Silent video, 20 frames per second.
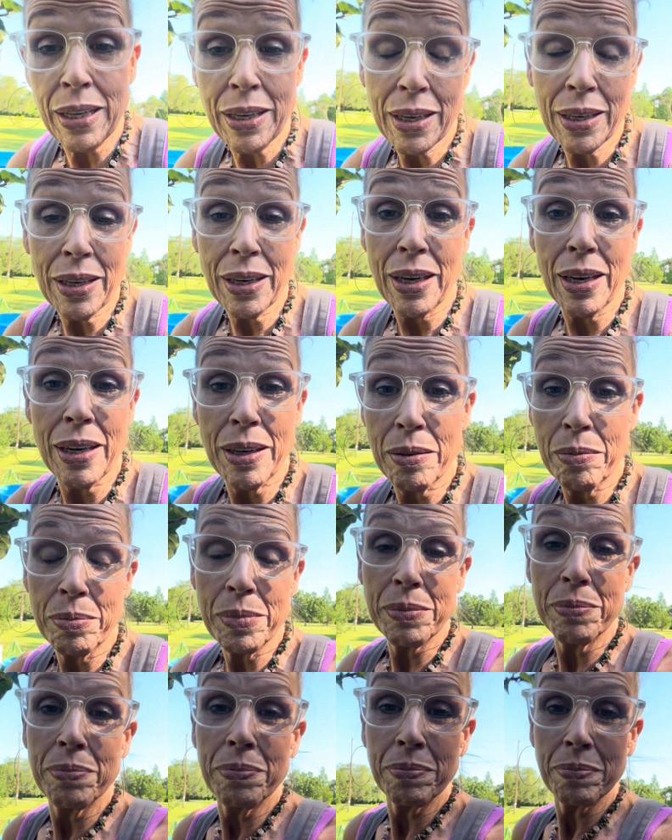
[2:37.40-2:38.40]

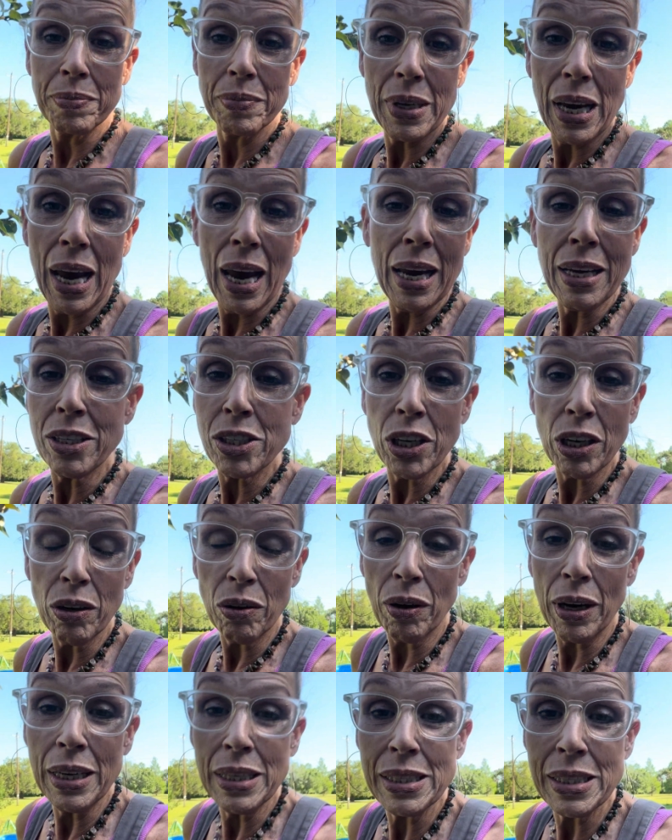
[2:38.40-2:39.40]
the Ancient
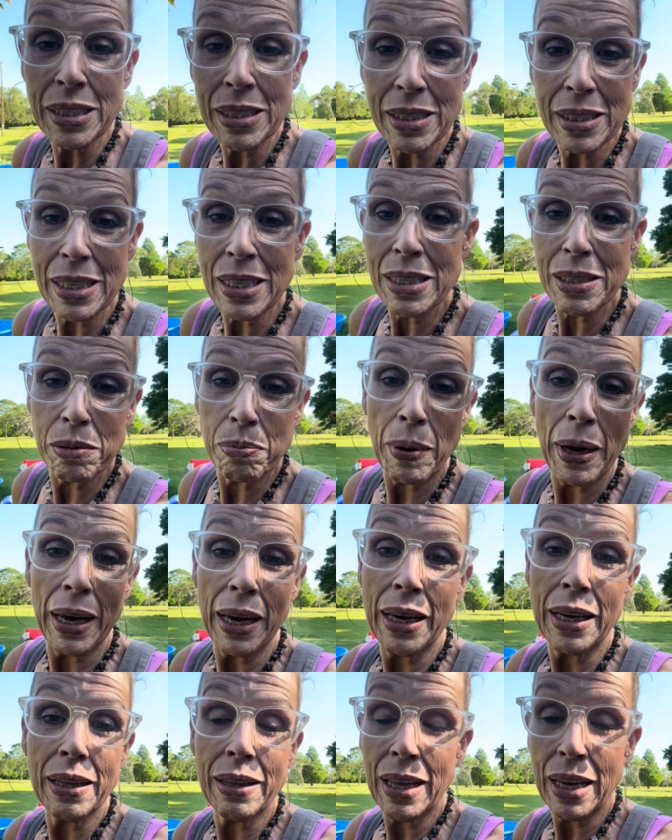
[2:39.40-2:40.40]
Grains and Seeds Bank.